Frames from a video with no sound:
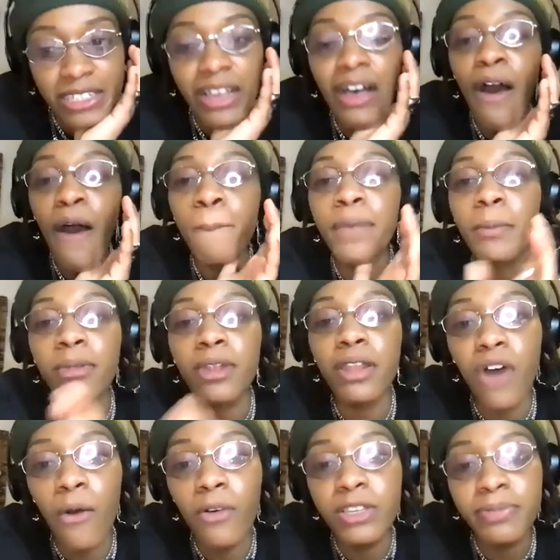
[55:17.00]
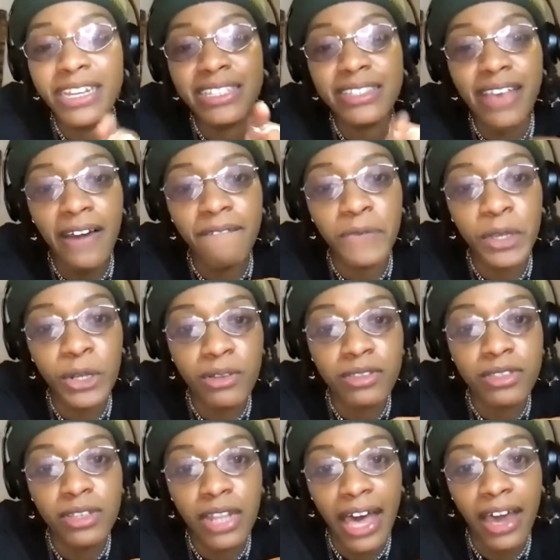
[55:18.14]
that because people have always played second
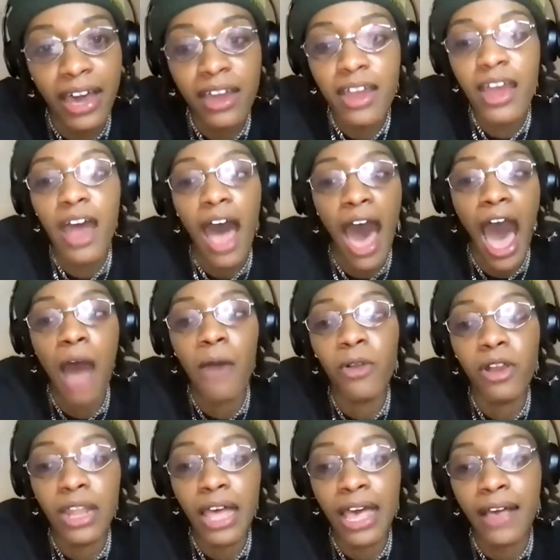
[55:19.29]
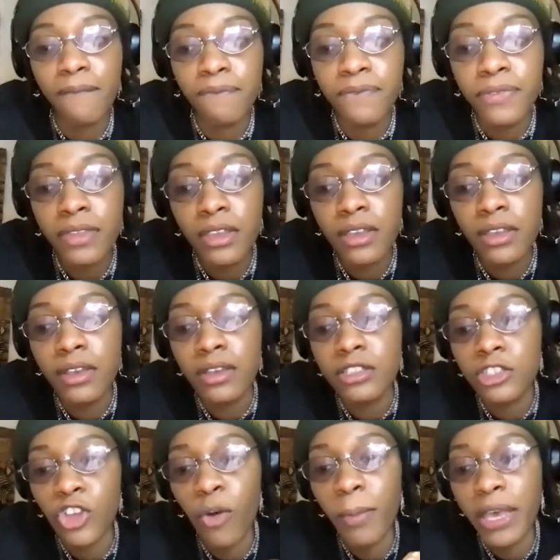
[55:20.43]
fiddle to like our like
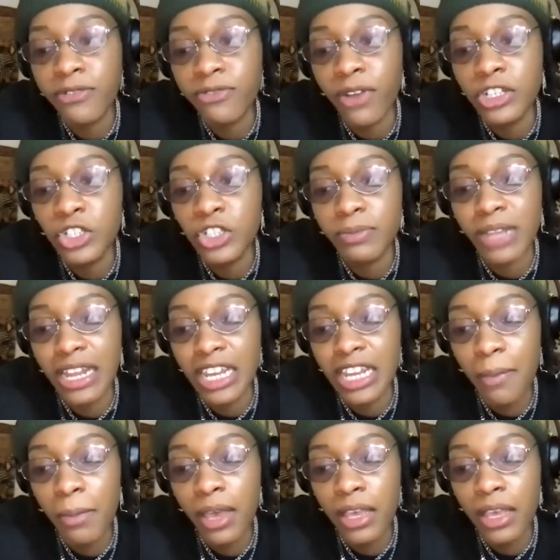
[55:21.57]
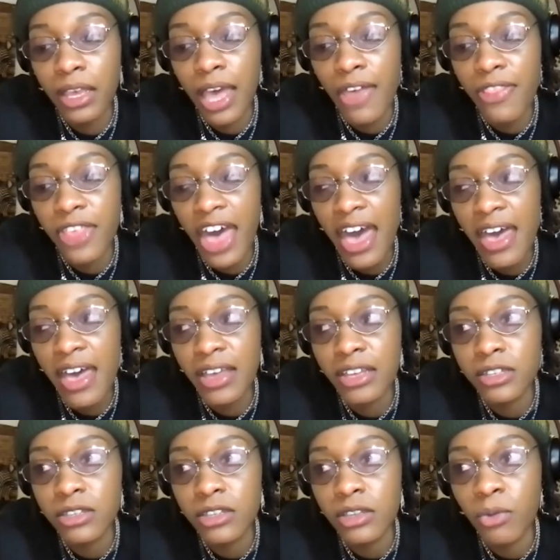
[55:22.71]
soulmate friendship dynamic, and
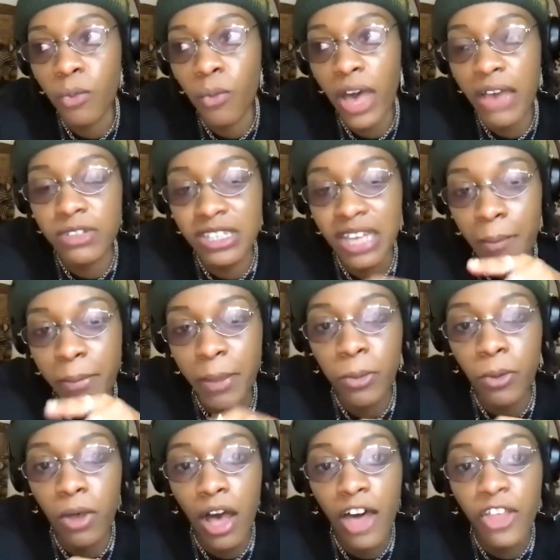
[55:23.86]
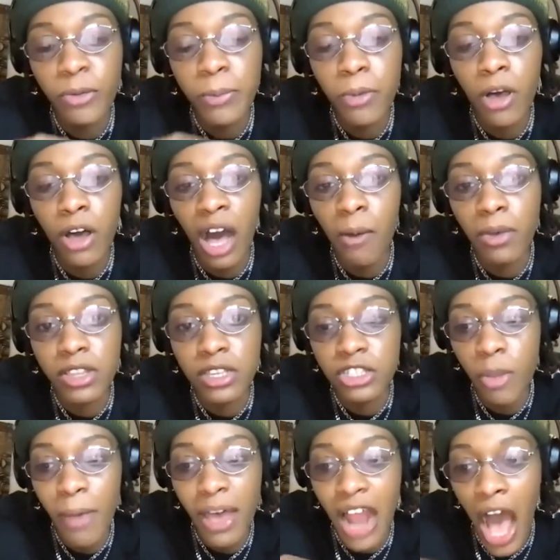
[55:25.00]
that every time other people hung
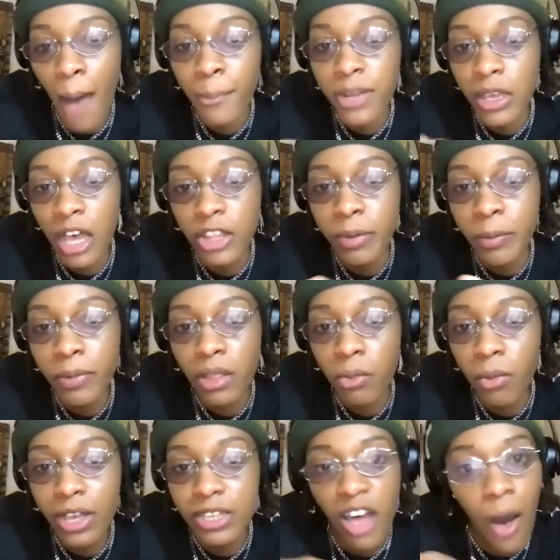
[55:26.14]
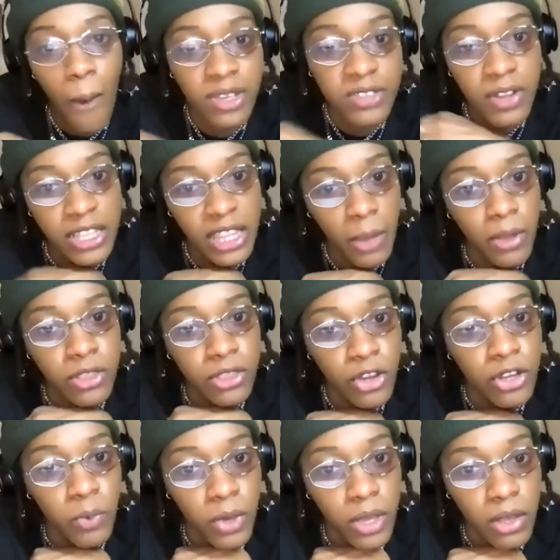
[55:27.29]
out with us, no matter how many other people it was, it always felt like
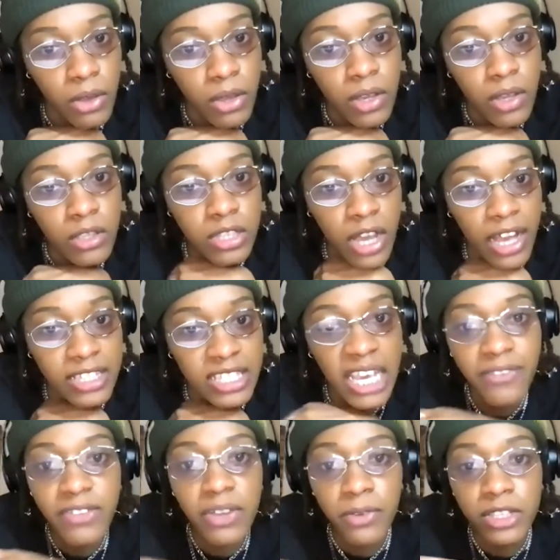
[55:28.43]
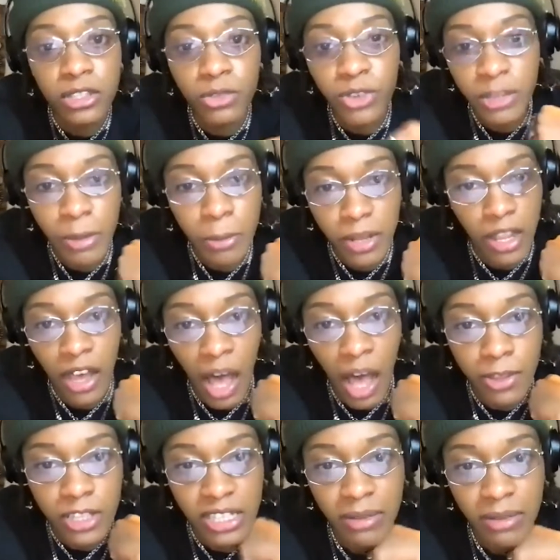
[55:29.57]
they were third wheel to us. Even if it was three of the people
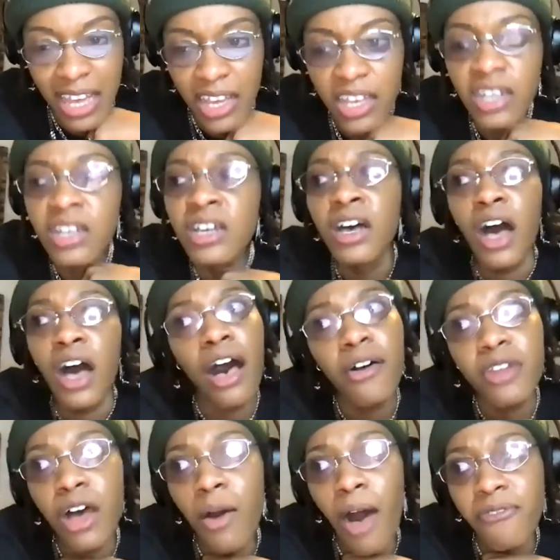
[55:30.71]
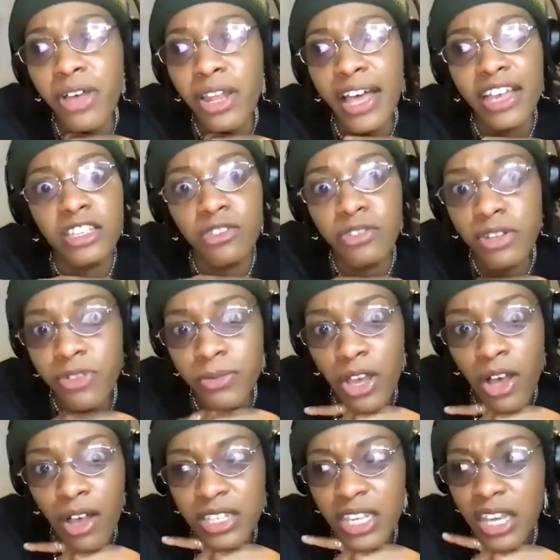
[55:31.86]
that hung out with us, they were like, I don't know, I felt like
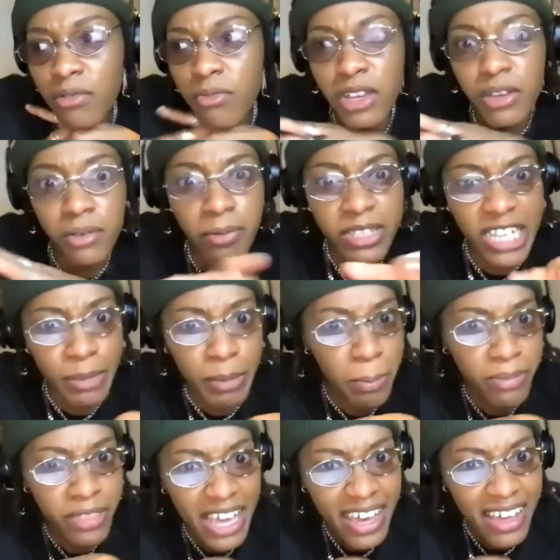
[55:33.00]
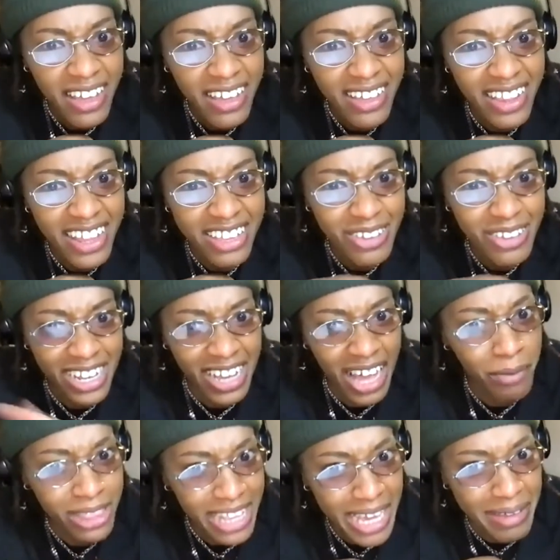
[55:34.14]
excluded from y'all. I was like, what was other people there?
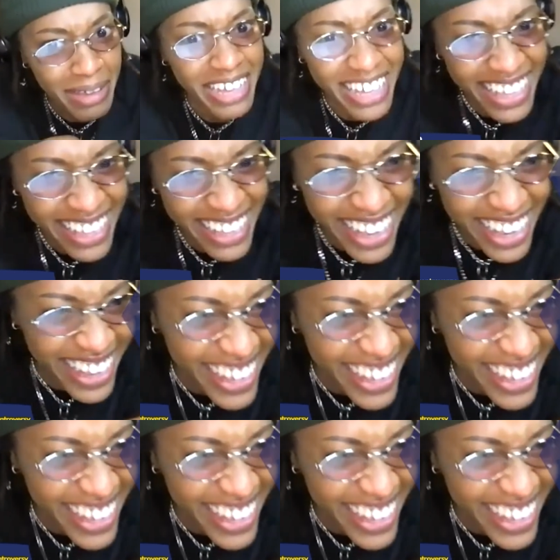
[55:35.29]
You could hang out with them.